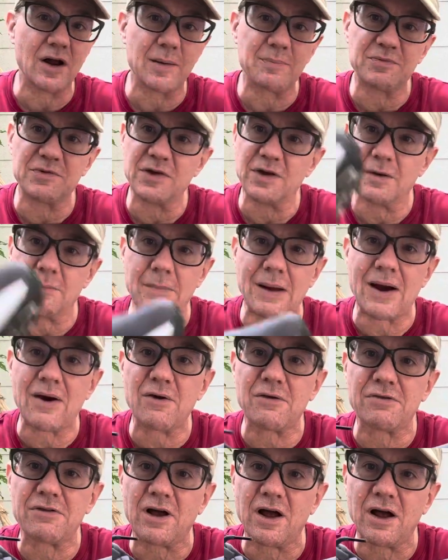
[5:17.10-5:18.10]
up to
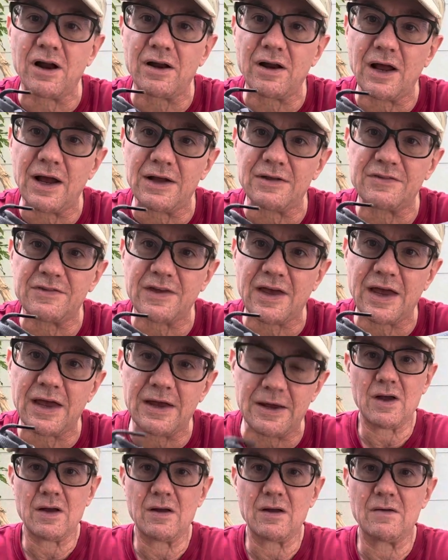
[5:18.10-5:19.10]
marathon, I'd
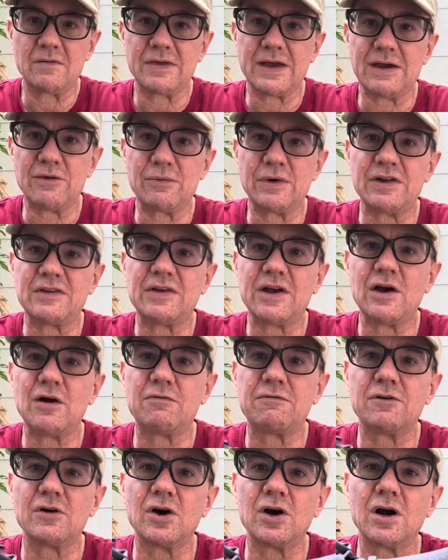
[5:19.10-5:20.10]
say. They retail
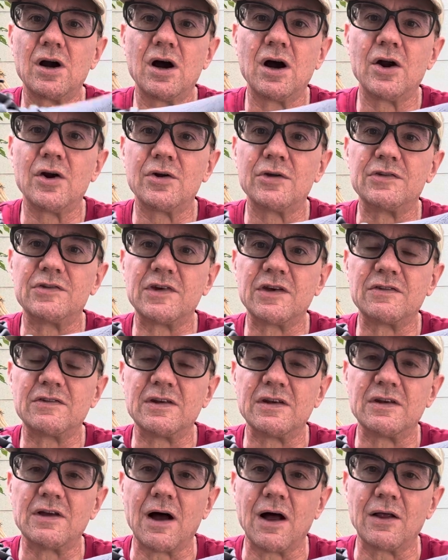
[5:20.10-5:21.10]
for
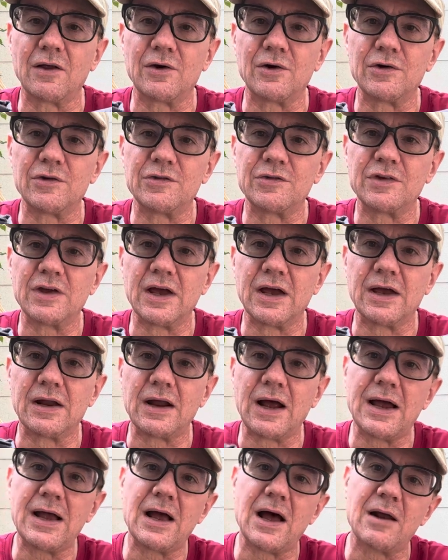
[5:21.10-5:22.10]
$160 and
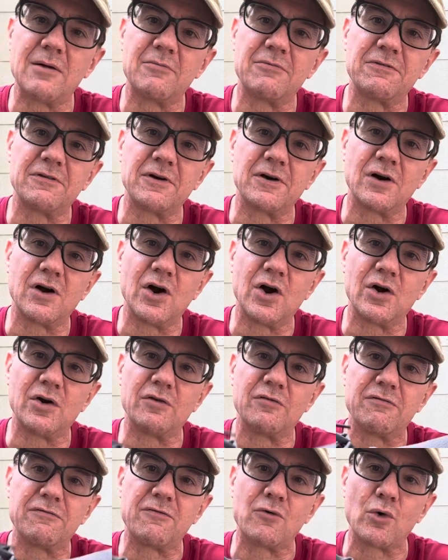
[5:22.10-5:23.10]
I got them for
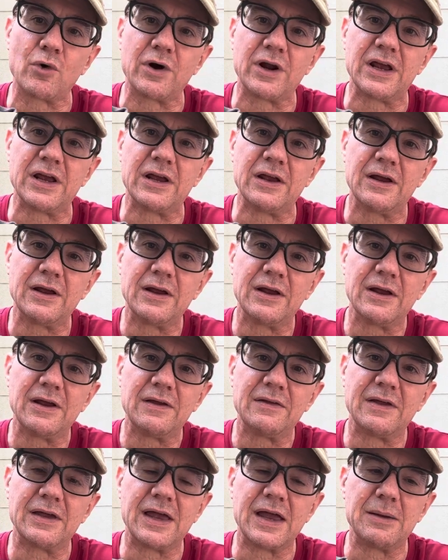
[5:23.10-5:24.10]
140.
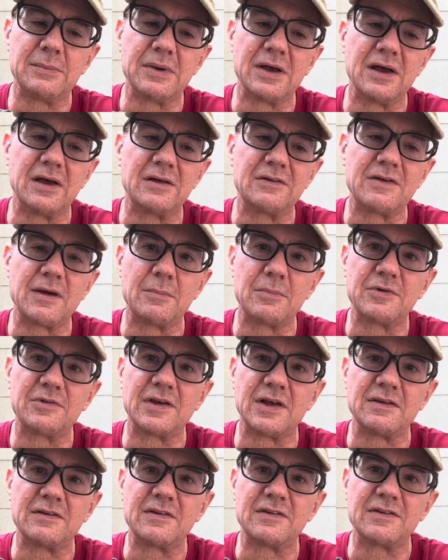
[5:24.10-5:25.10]
They gave me a
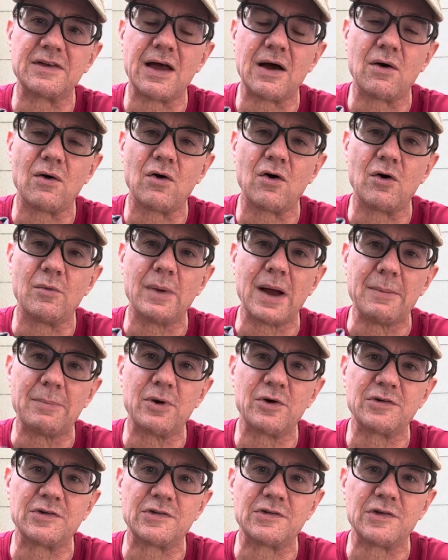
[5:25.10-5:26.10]
10% discount on my
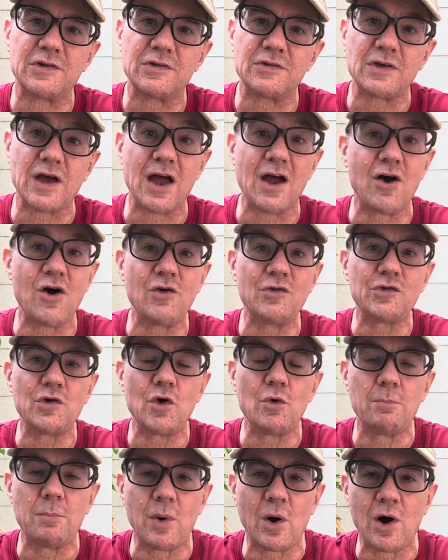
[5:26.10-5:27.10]
purchases. I
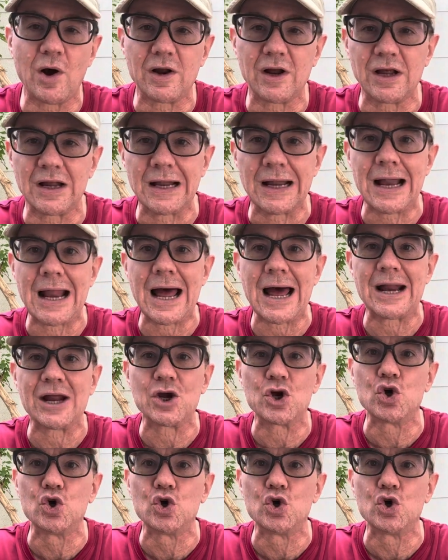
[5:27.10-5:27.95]
also bought a lot of